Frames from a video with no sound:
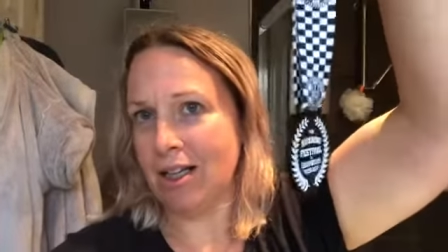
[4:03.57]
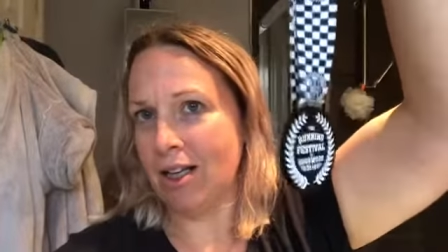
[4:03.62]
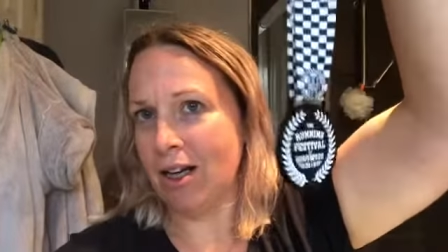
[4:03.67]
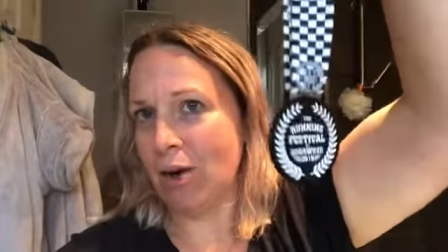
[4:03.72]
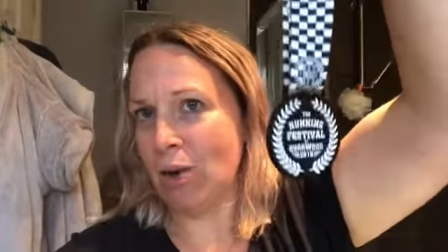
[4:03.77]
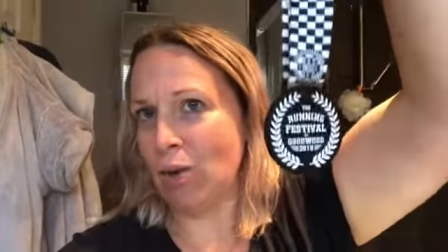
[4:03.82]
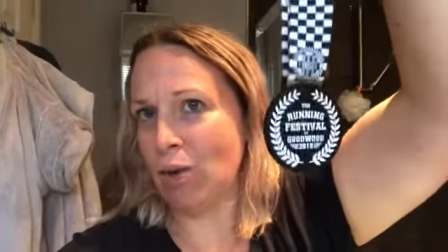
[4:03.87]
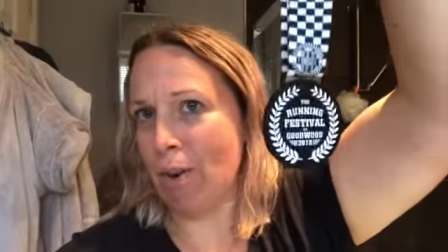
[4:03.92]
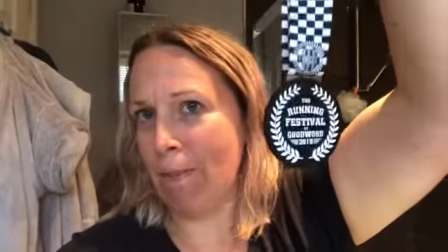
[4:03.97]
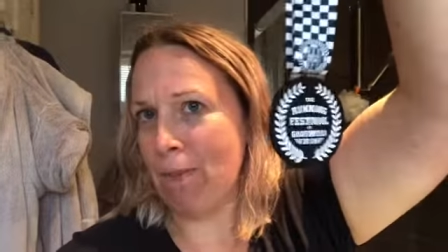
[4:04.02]

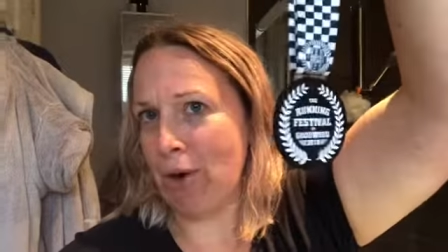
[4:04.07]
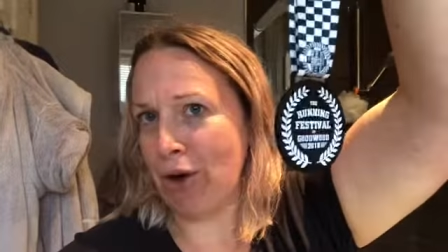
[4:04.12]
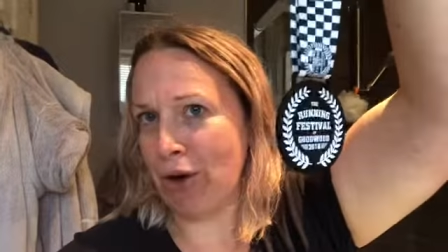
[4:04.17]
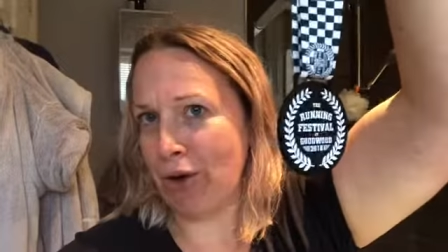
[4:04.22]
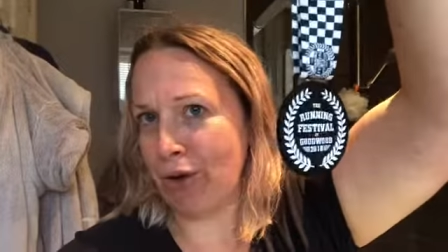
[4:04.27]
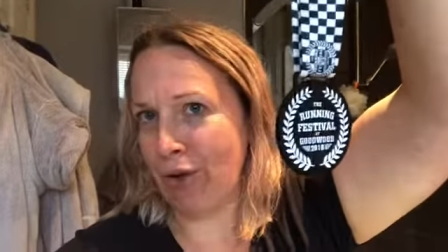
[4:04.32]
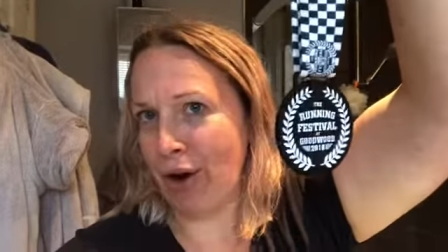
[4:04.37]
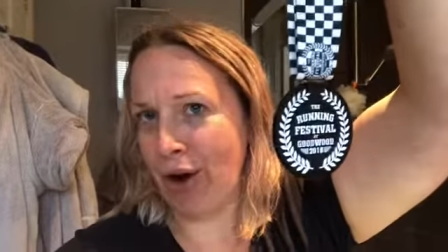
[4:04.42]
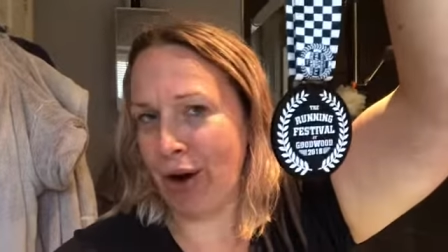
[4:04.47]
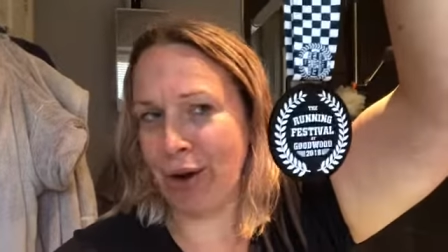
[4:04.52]
Old
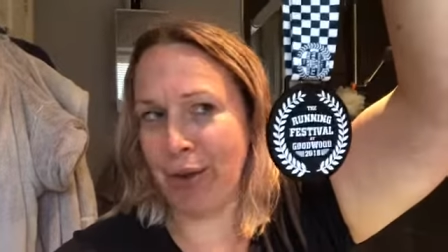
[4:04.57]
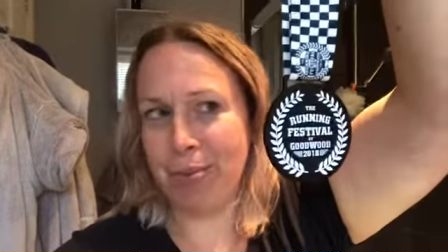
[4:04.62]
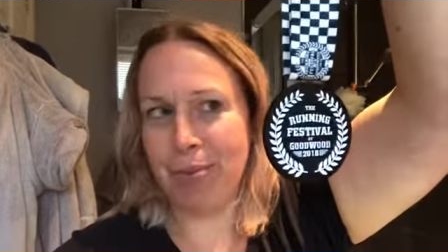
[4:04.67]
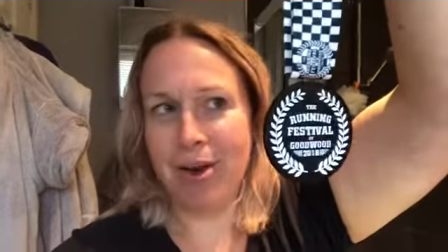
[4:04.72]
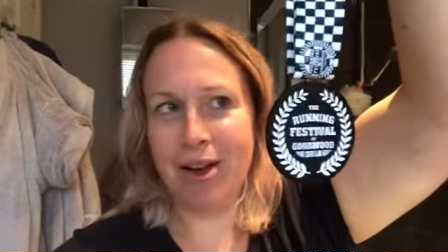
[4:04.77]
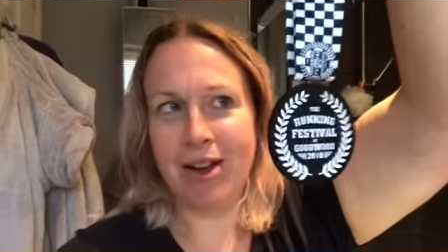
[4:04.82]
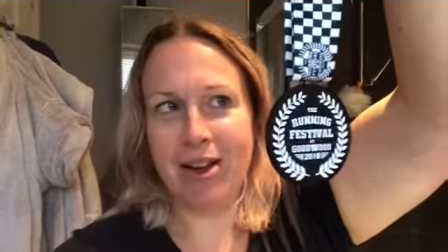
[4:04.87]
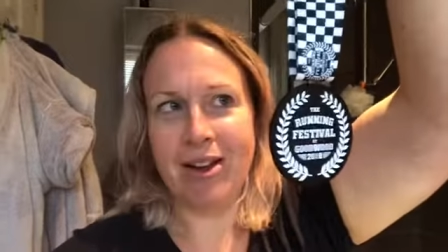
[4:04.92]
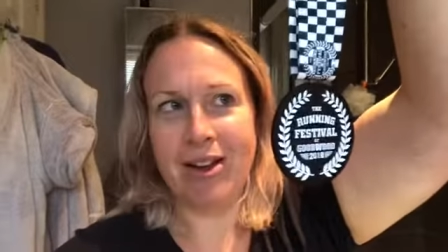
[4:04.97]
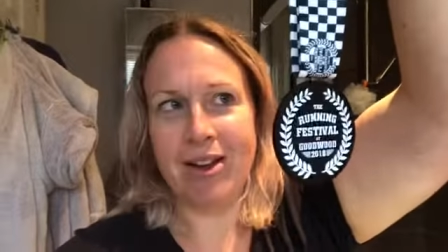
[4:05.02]
monochrome.
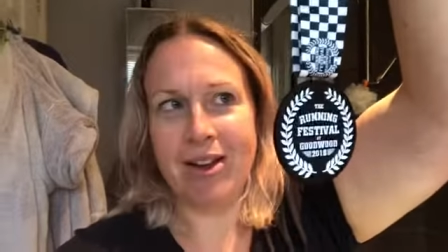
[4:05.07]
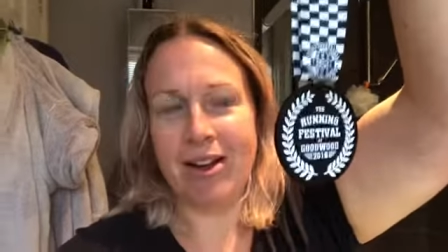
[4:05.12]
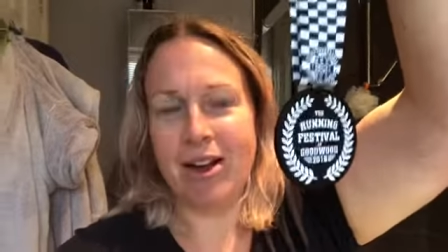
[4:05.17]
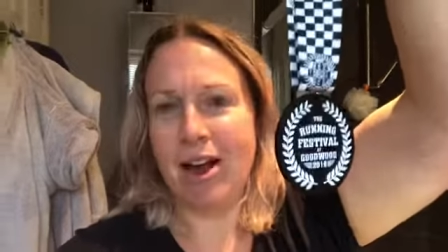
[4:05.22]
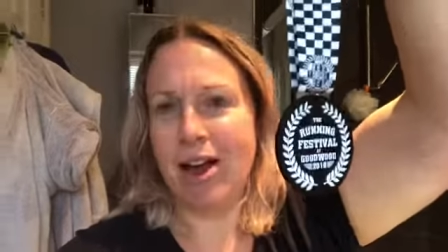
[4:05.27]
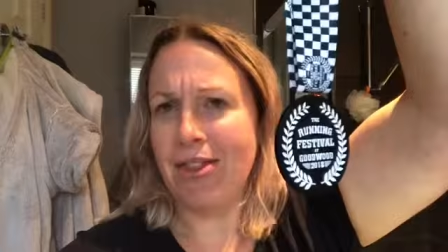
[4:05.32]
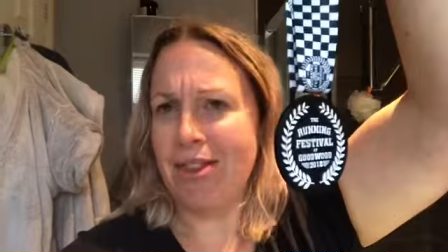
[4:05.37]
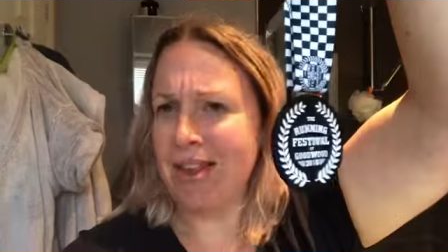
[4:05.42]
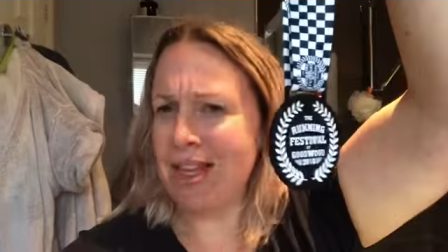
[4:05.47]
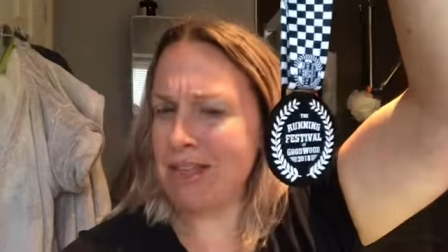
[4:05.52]

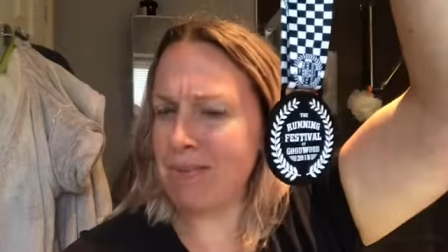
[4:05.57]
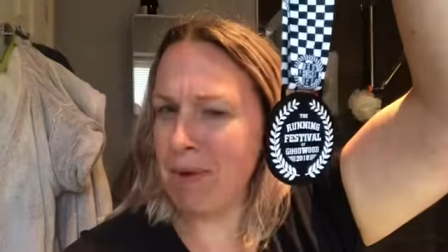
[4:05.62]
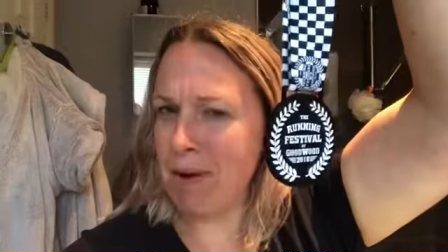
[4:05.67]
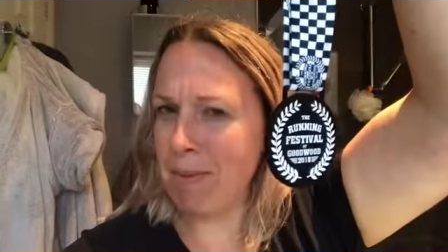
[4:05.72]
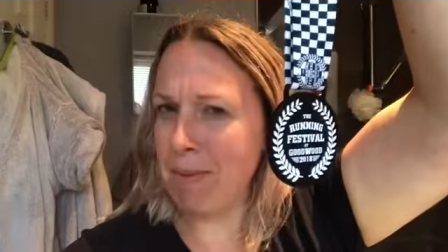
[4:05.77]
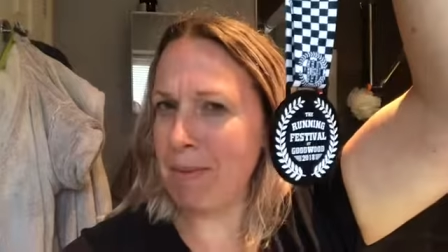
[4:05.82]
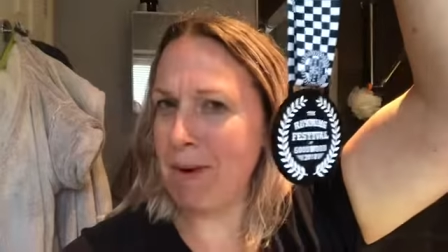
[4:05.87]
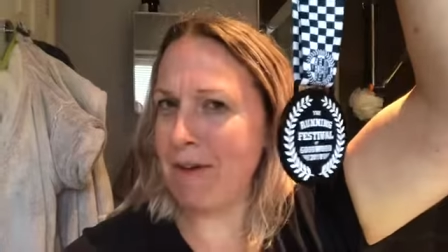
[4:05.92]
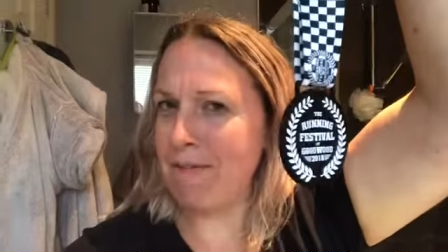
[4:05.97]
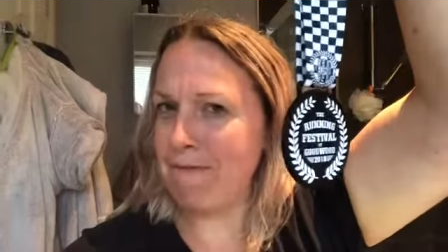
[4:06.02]
I think this might
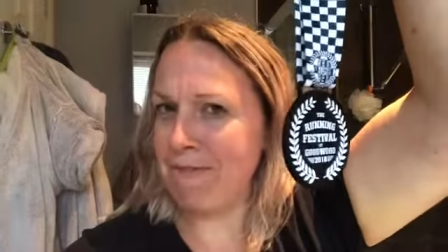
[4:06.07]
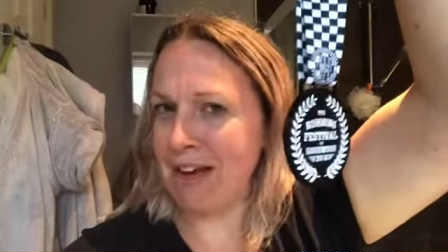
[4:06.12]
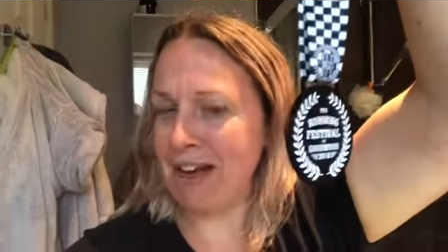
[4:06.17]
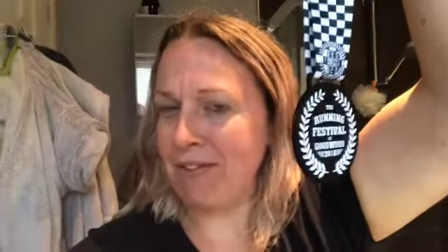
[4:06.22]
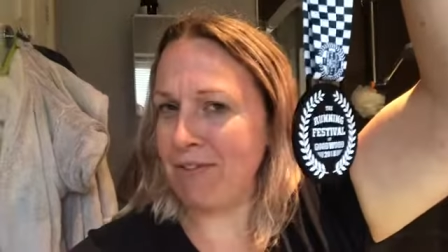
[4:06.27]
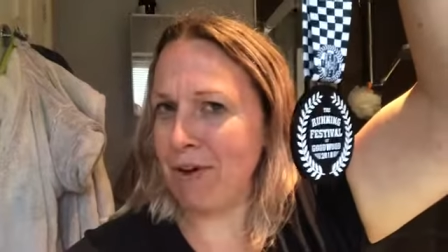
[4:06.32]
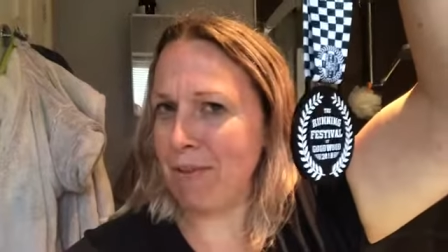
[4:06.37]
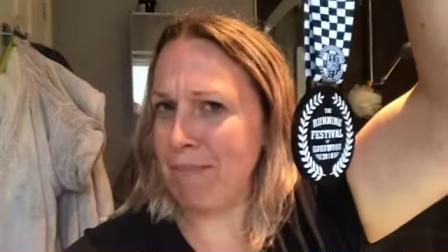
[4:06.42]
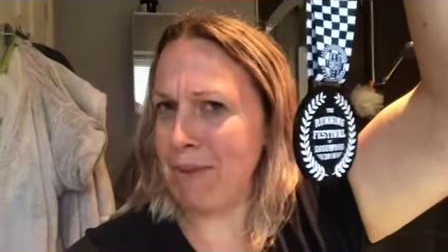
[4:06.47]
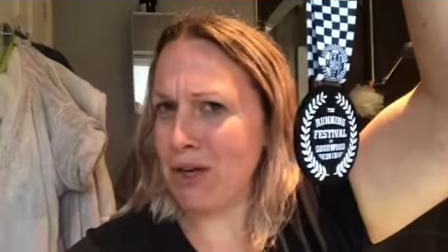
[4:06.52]
be my
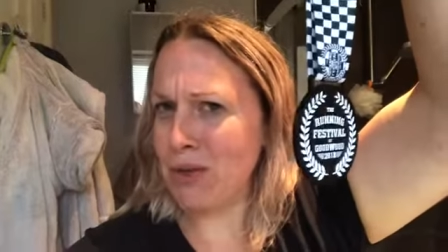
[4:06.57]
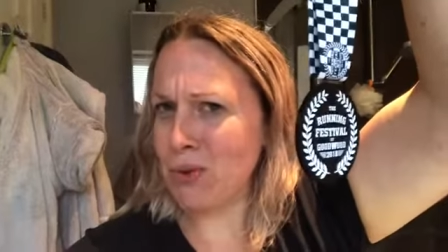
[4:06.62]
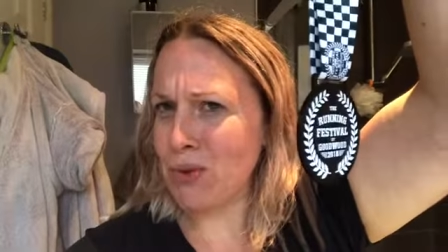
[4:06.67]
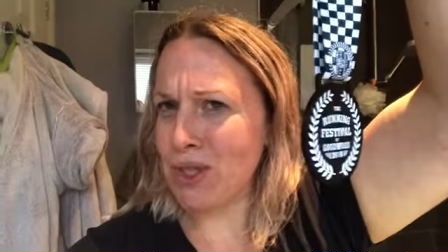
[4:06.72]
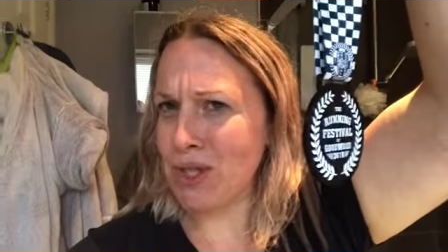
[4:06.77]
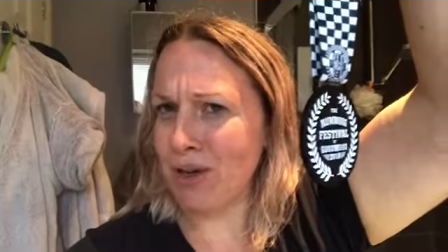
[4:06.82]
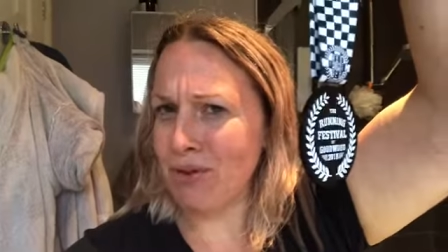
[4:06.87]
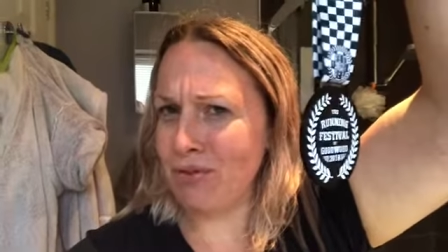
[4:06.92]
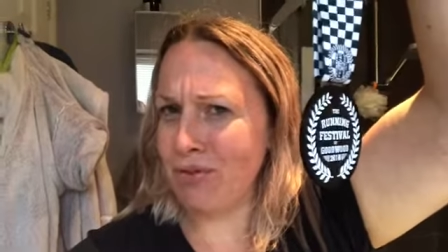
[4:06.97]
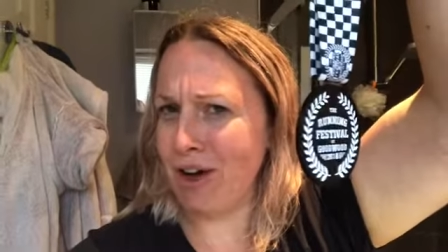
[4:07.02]
favourite medal
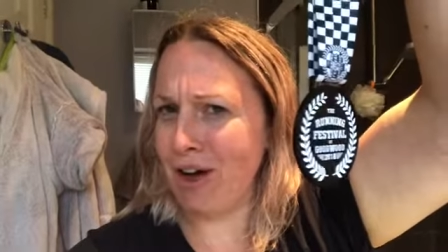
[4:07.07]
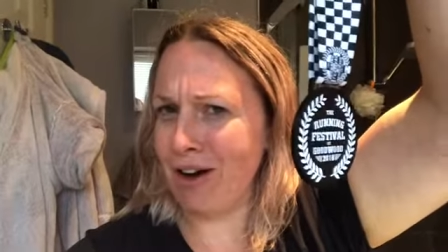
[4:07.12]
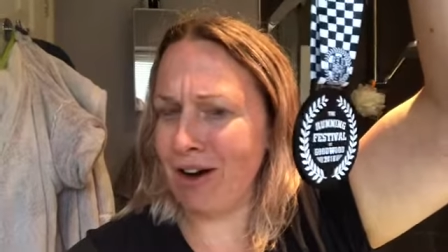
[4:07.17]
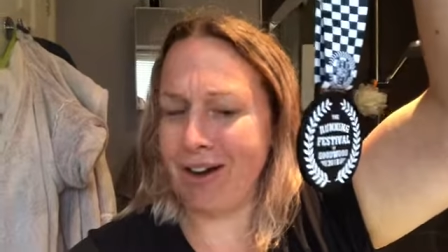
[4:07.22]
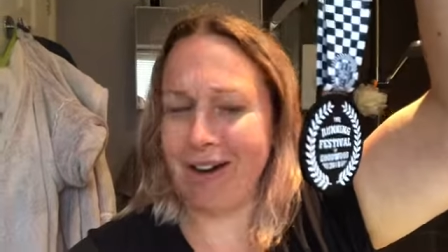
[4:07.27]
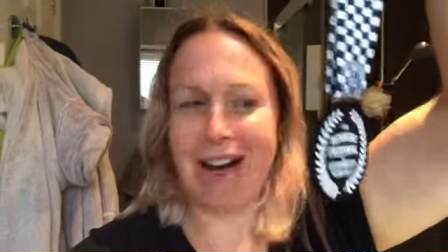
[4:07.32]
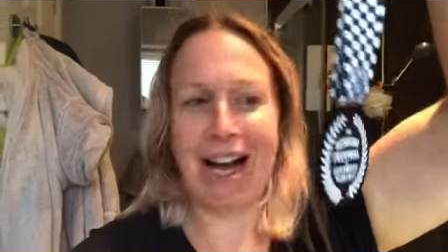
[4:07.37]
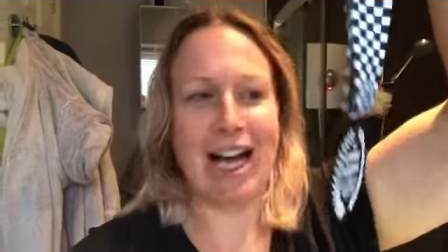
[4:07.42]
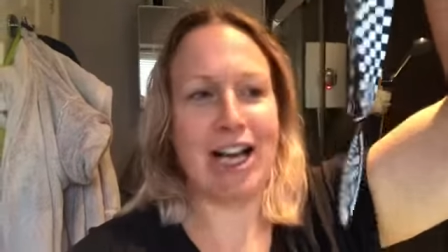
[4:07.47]
so far,